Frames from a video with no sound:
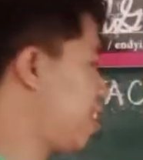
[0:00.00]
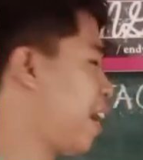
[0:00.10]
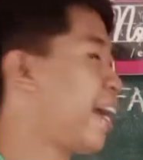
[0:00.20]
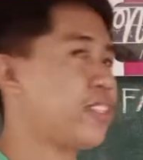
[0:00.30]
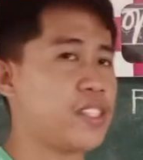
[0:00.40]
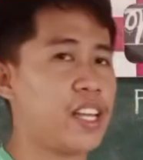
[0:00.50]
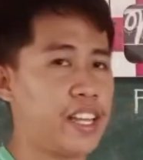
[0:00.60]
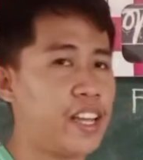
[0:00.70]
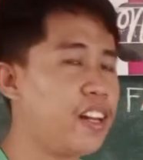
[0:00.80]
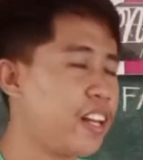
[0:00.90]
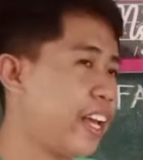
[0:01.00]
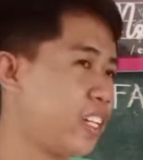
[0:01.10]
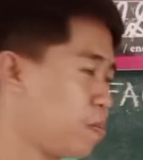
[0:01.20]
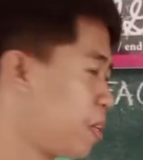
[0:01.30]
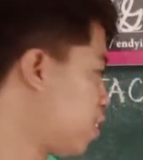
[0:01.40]
x and
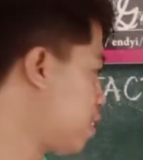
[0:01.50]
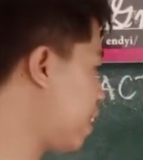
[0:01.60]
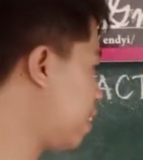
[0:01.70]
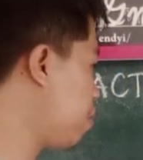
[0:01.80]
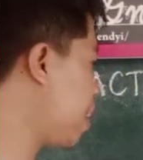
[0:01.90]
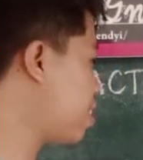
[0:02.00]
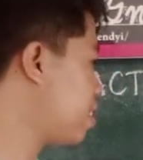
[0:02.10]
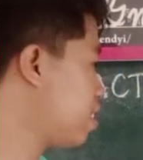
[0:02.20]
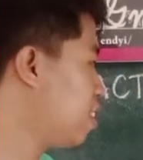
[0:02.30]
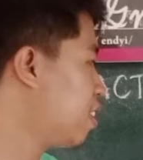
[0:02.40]
x because that makes